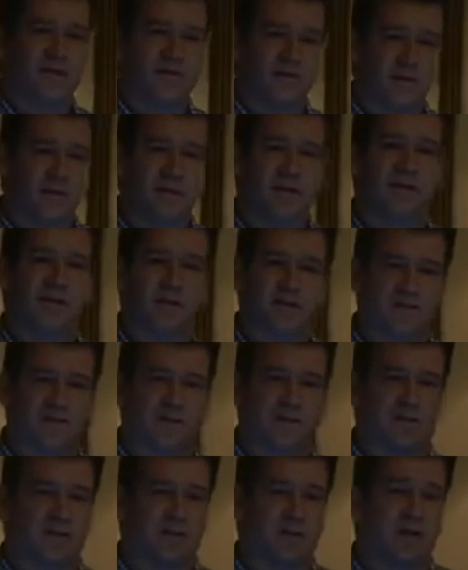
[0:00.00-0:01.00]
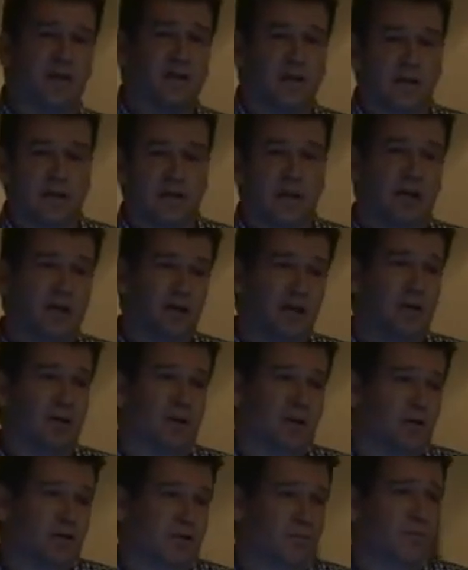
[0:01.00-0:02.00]
simply listening and
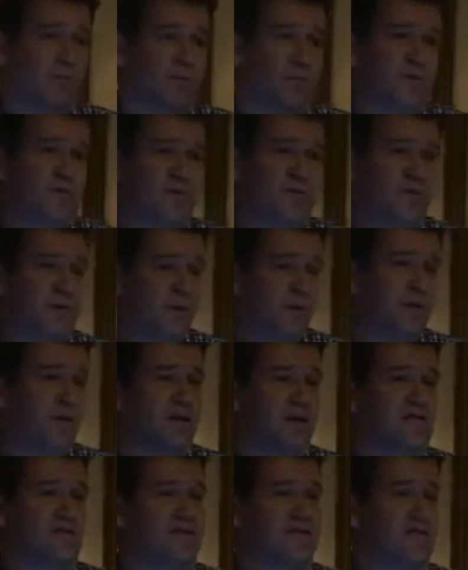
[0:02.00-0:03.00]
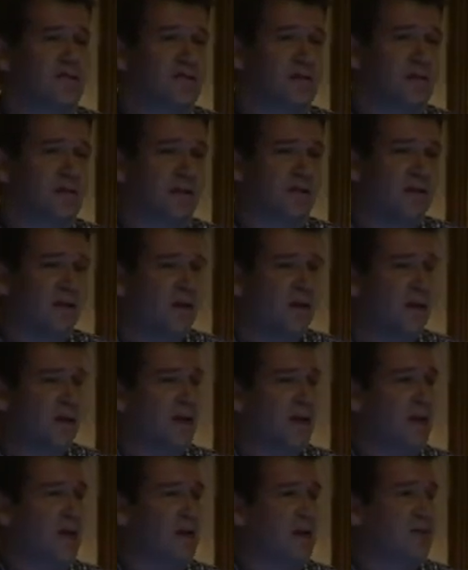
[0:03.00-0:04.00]
hearing women's experiences.
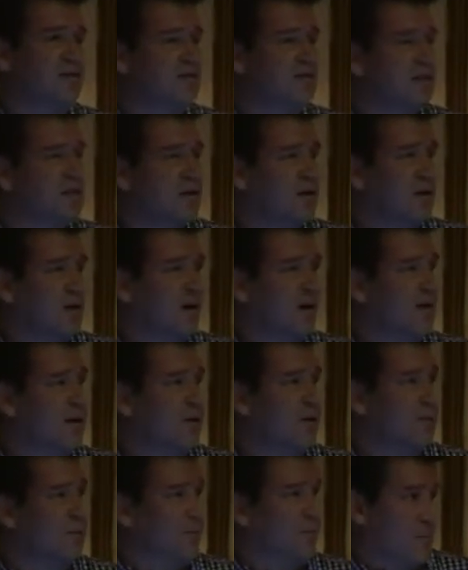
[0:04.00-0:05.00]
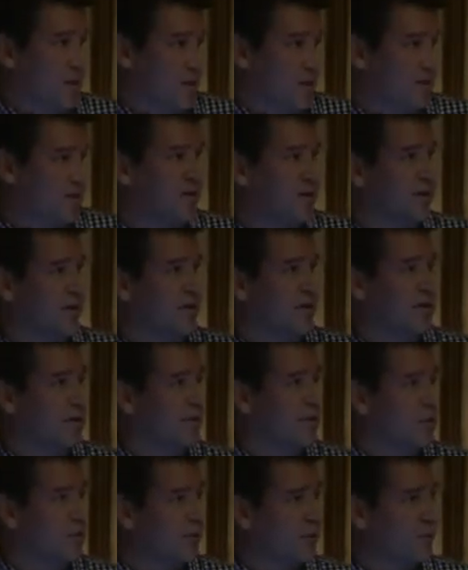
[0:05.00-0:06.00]
And then
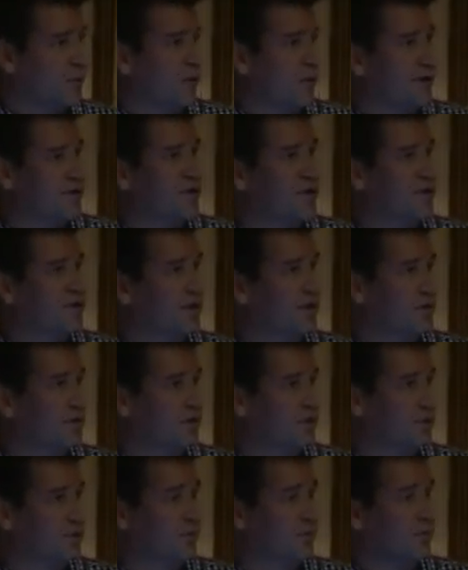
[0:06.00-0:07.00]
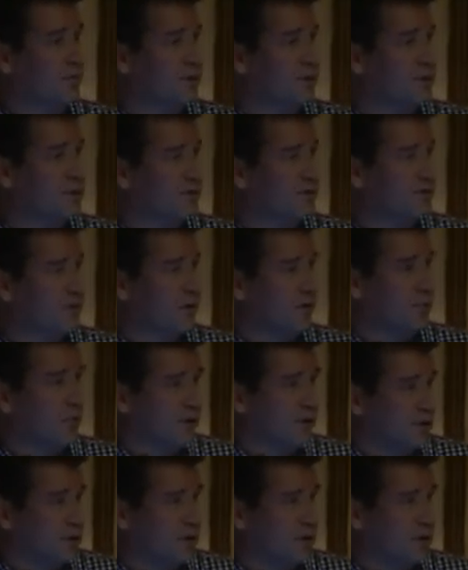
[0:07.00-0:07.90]
the process is reversed, and young men